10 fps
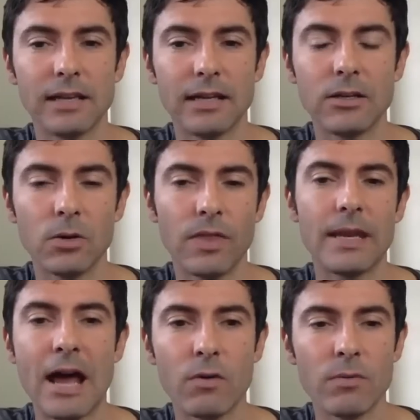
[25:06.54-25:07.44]
And I know
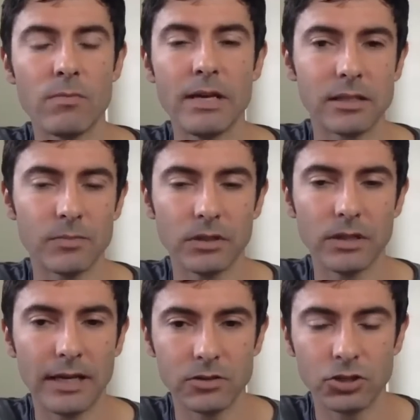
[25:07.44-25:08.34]
that now it makes up the
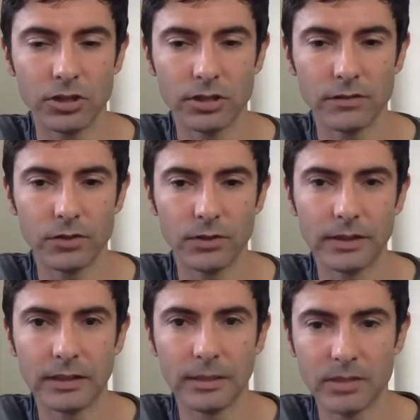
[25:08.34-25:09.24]
lion's share of your
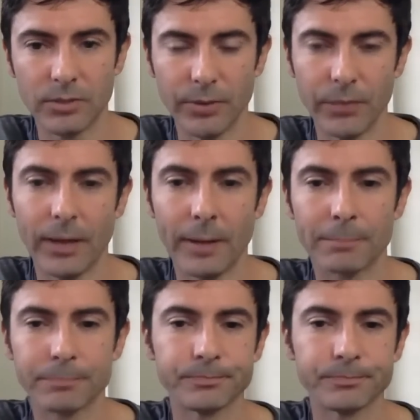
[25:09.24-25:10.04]
income. Tell me about that.